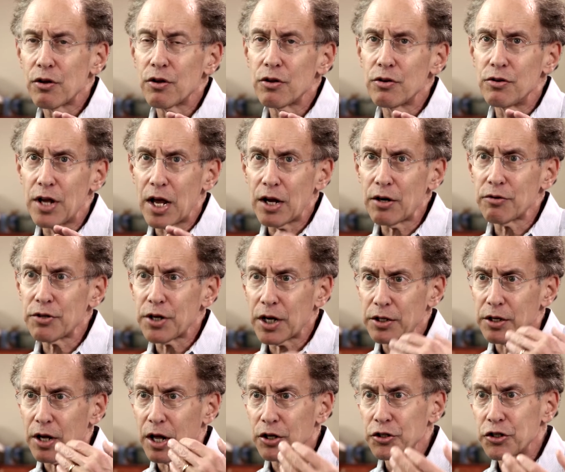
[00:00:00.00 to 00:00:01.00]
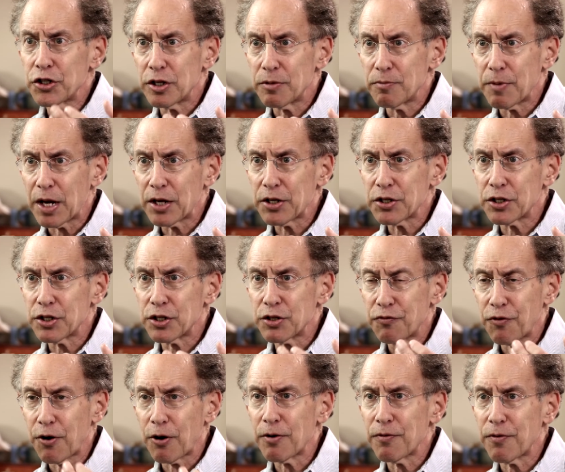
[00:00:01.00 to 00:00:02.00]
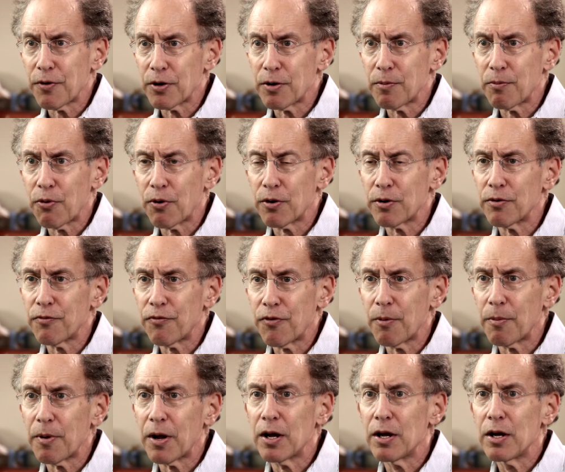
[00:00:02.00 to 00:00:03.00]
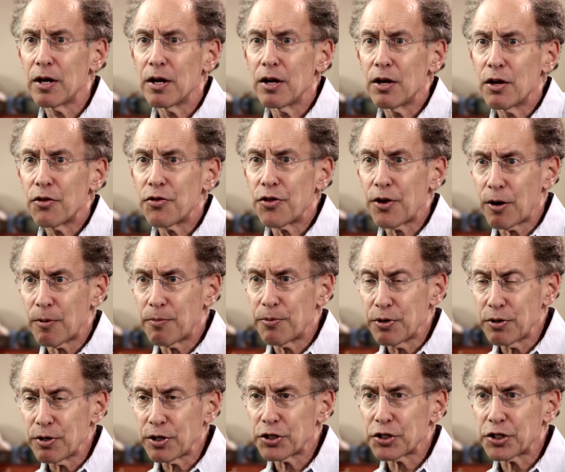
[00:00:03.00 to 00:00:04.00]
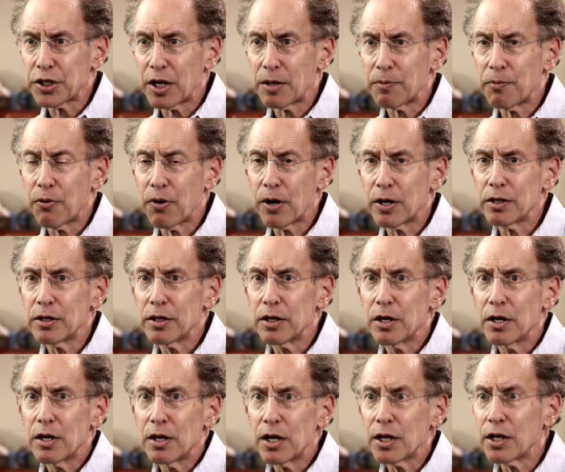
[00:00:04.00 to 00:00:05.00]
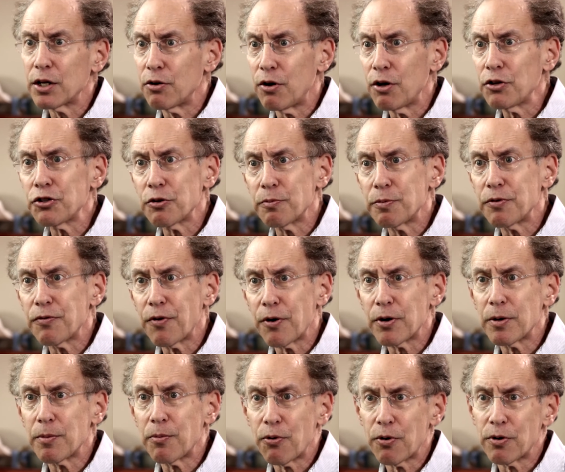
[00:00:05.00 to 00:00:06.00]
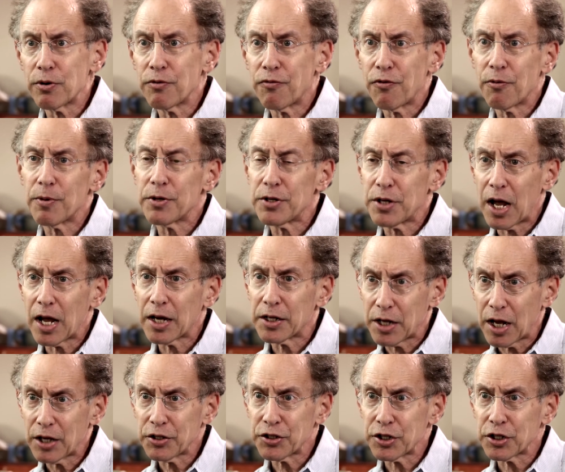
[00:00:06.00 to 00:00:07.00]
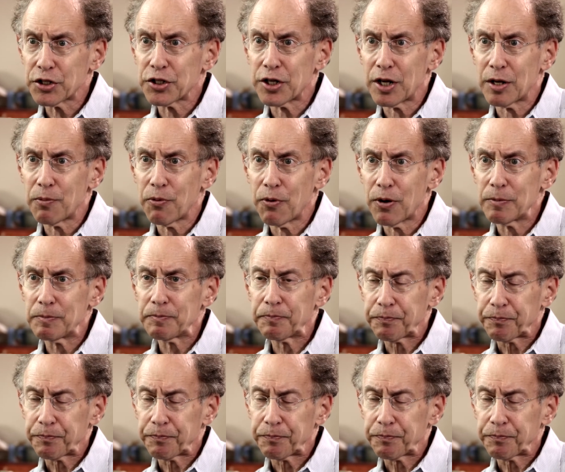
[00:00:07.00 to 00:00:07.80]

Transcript: nanotechnology in medicine is very, very important from a therapeutic standpoint. It can also be very important from a diagnostic standpoint.